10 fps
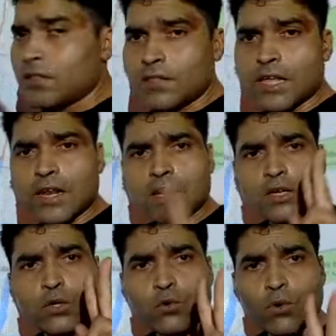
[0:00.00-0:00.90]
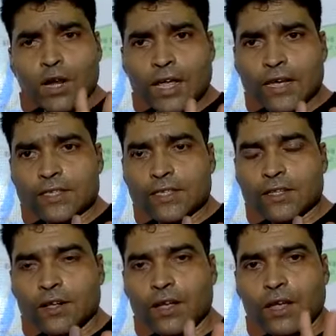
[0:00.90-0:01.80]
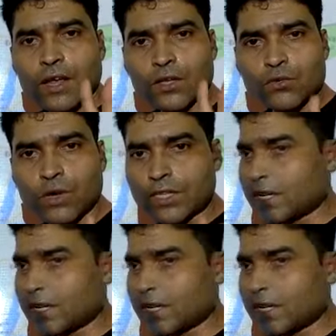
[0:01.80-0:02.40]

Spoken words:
There are two legs in Suez